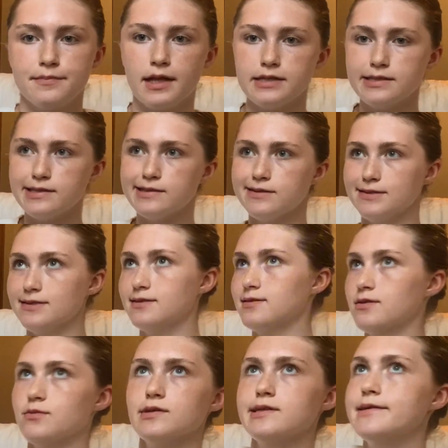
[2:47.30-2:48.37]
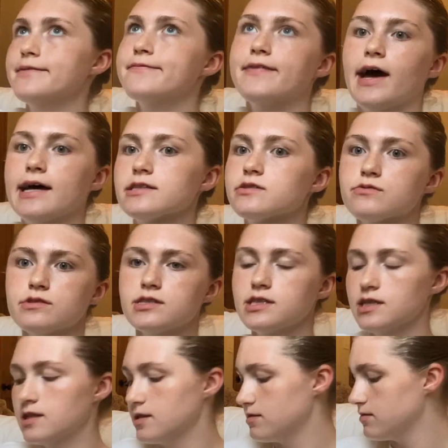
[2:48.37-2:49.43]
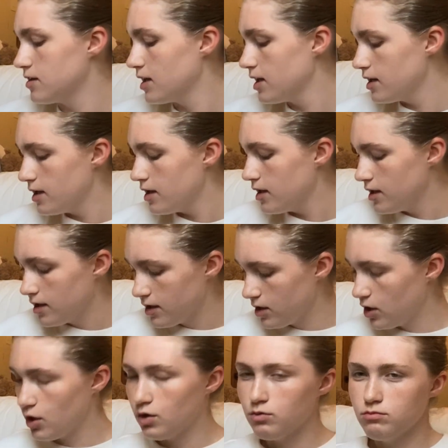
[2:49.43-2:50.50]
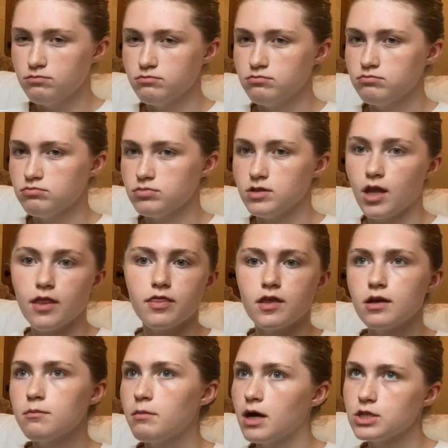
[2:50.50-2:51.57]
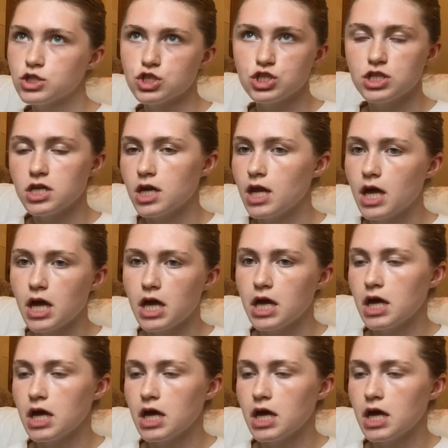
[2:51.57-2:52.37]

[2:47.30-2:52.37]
that's just a really fast routine. Nothing much today.